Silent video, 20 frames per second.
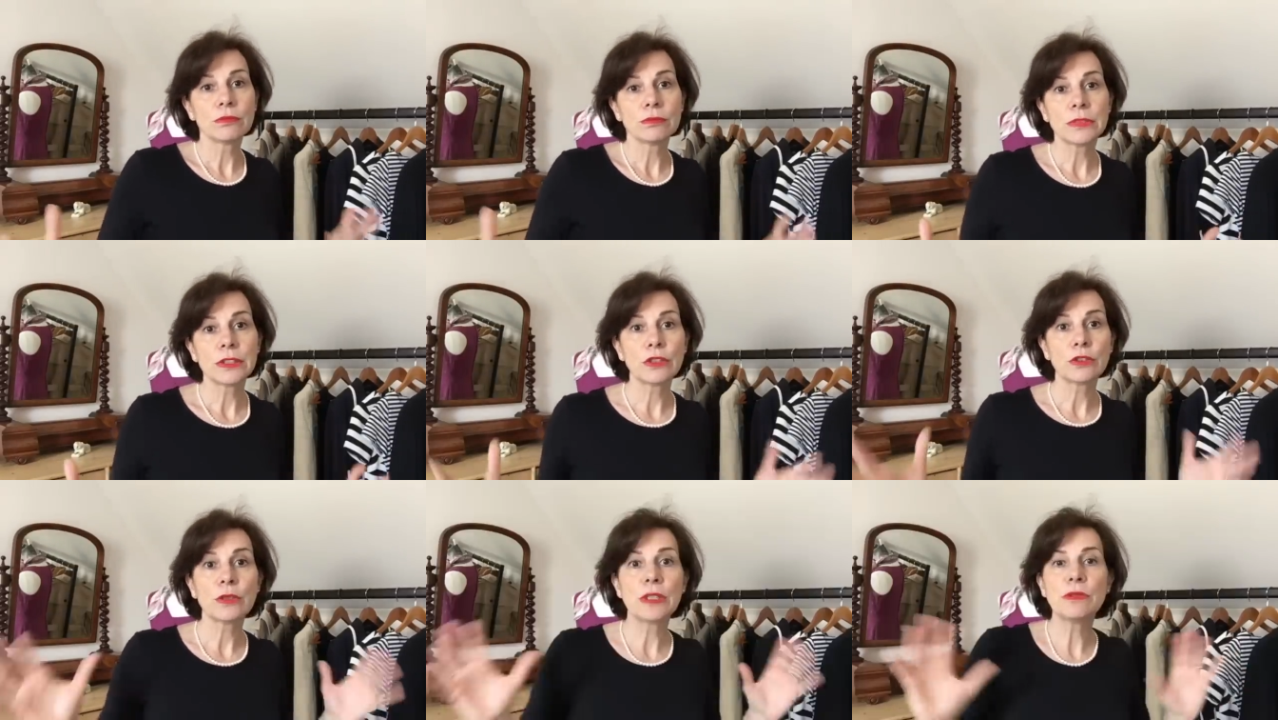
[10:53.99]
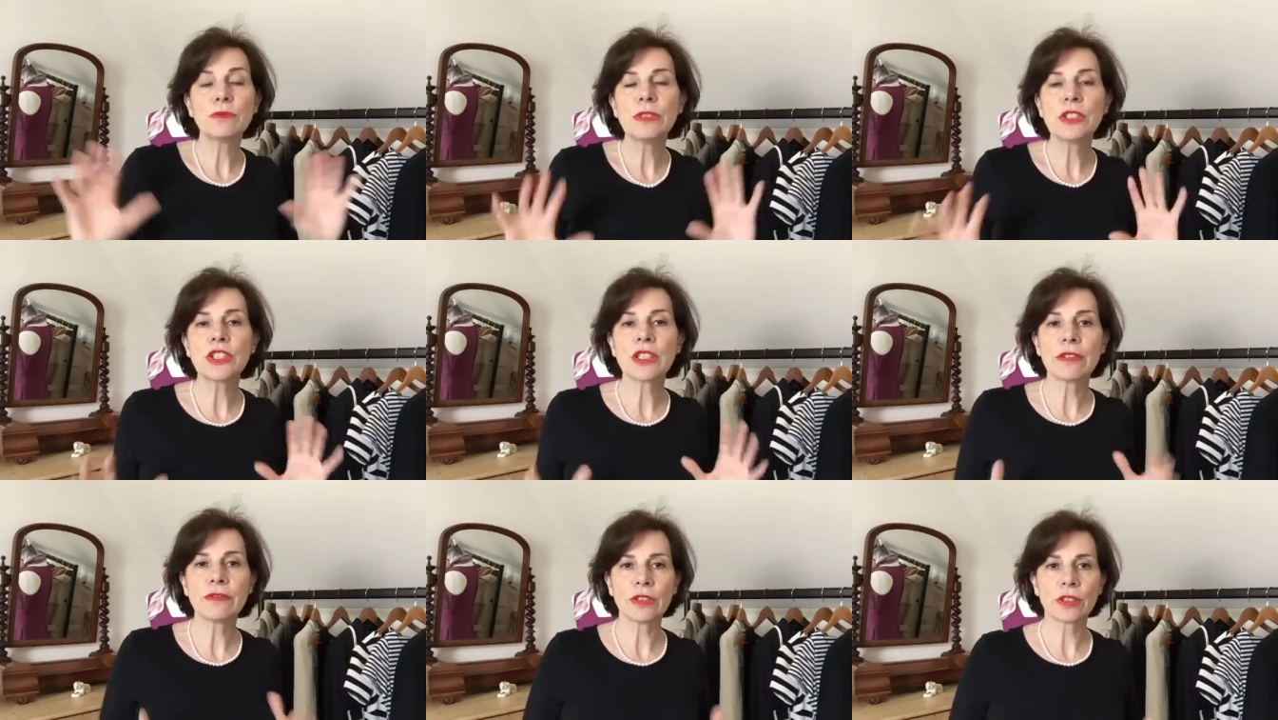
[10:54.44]
in green,
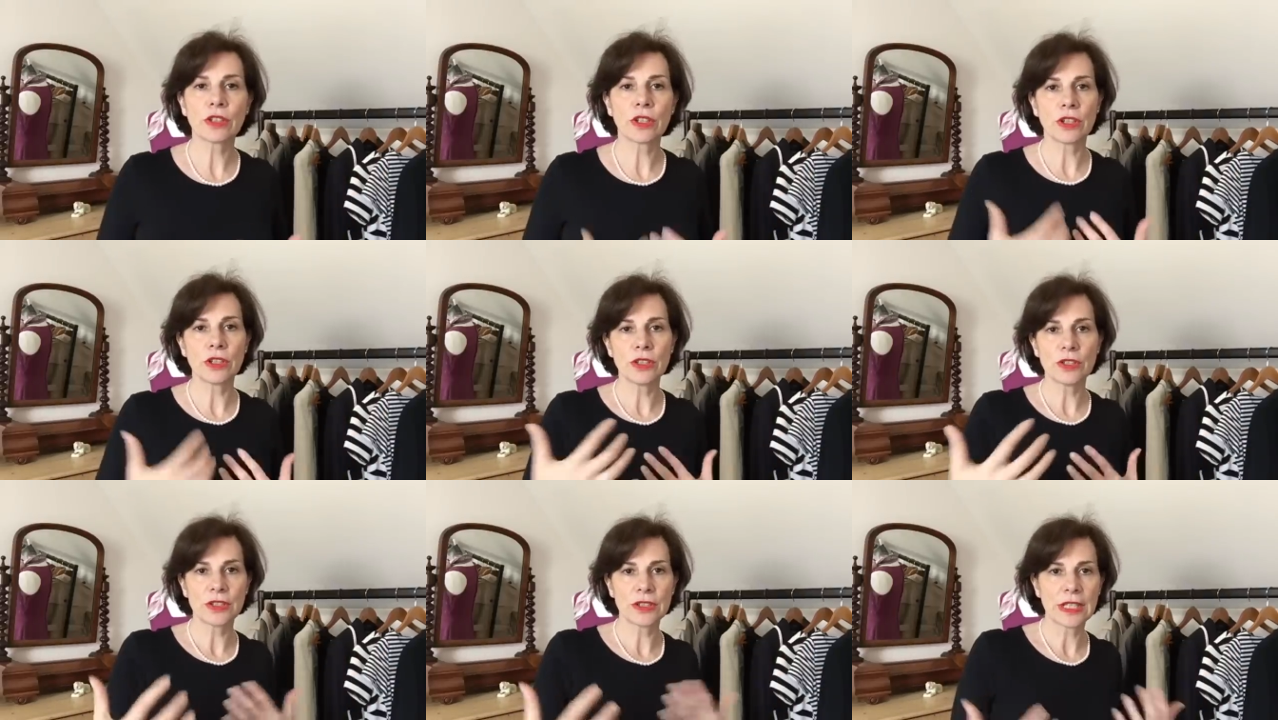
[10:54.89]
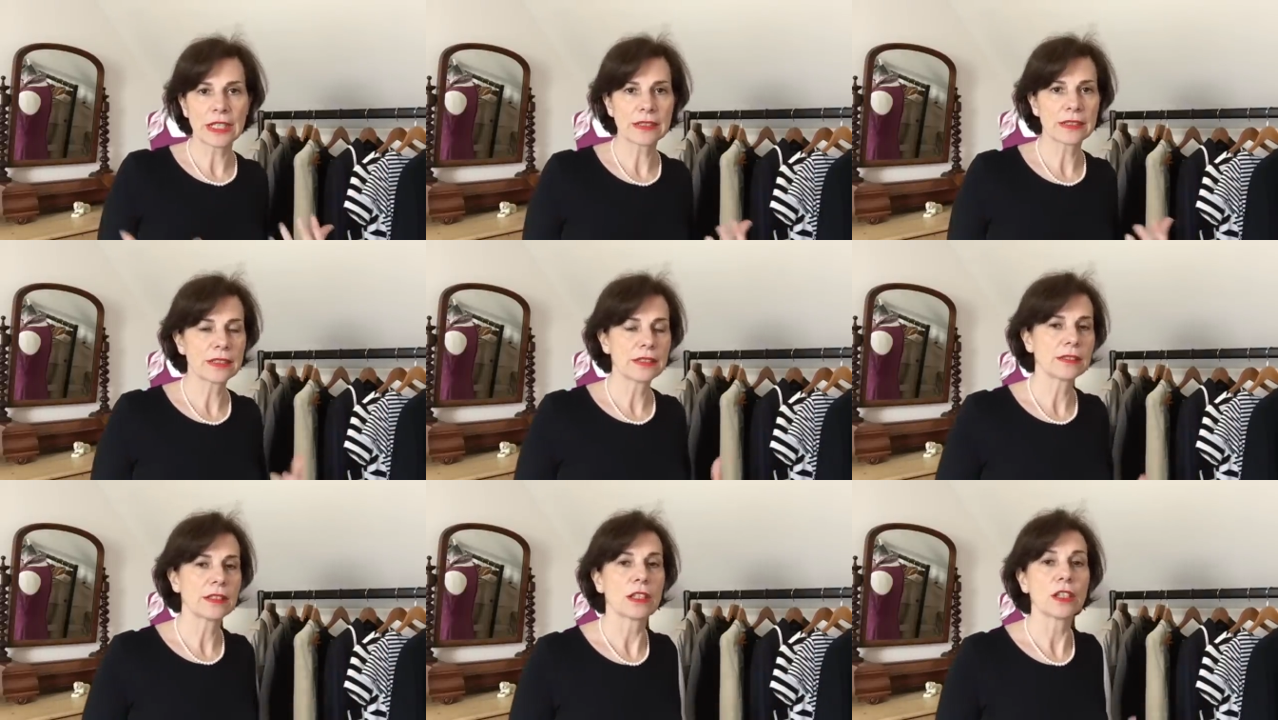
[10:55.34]
whichever colors
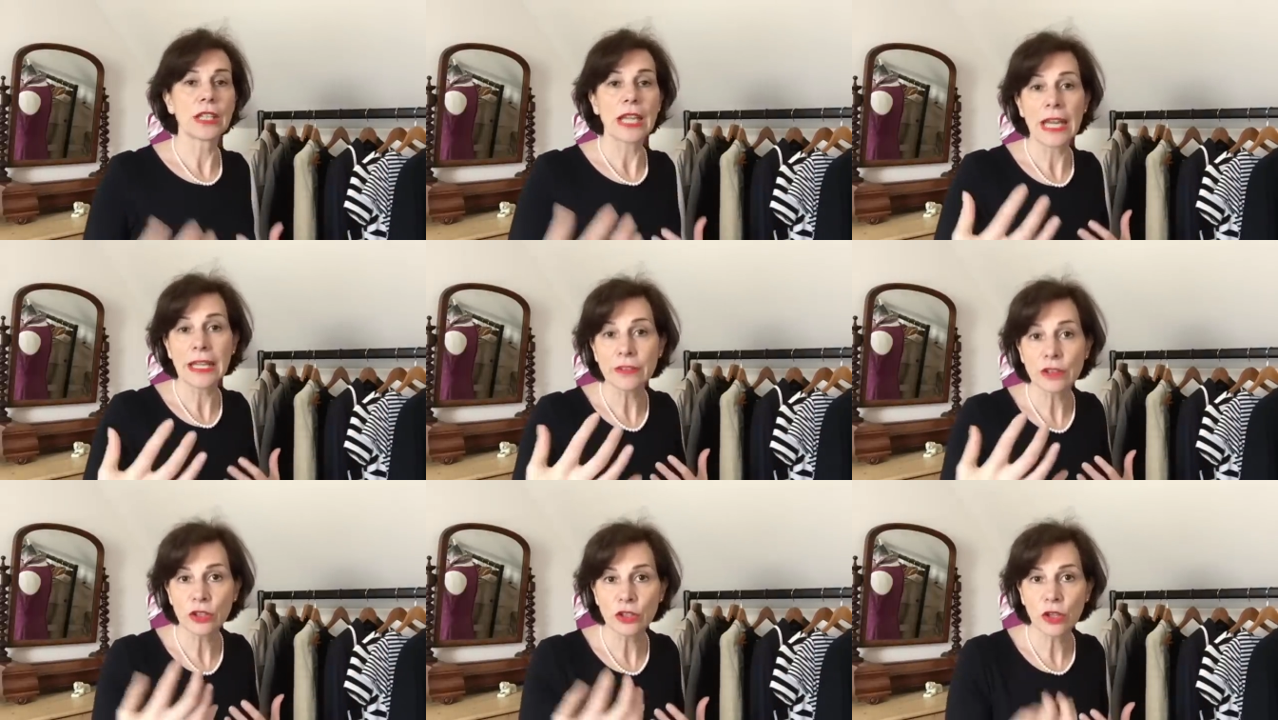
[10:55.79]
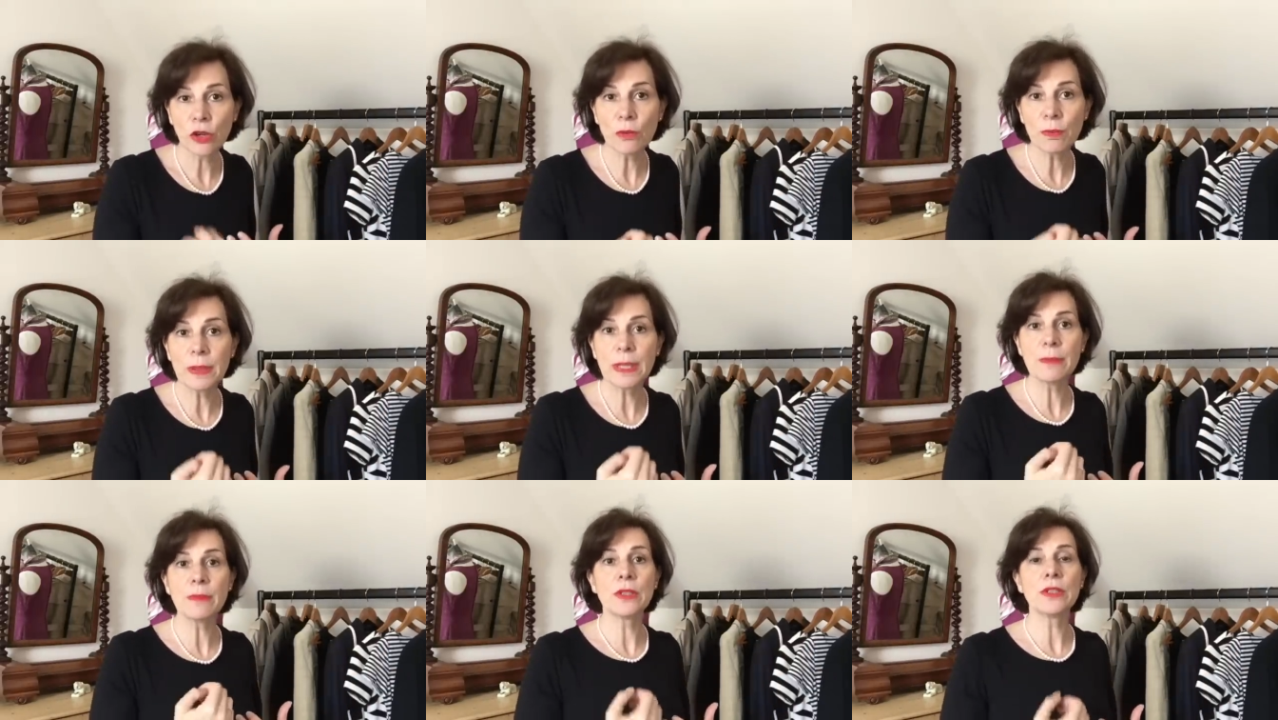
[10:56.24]
that, either
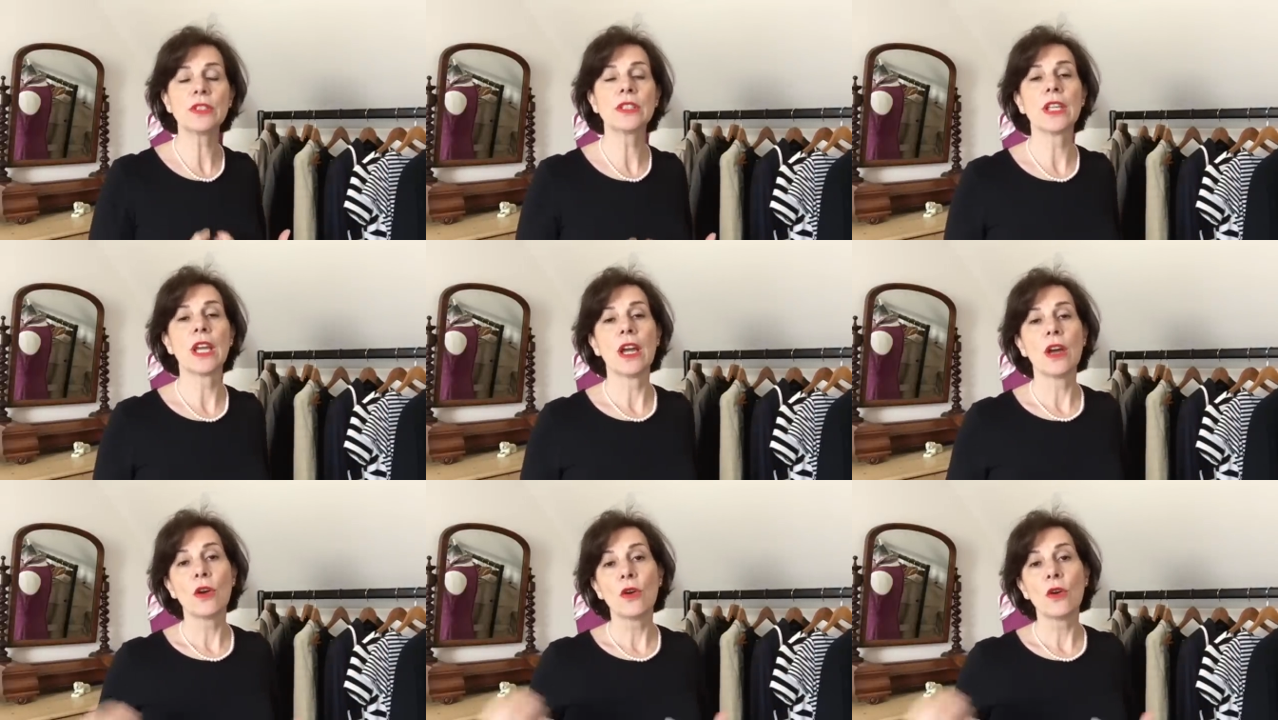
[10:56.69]
complement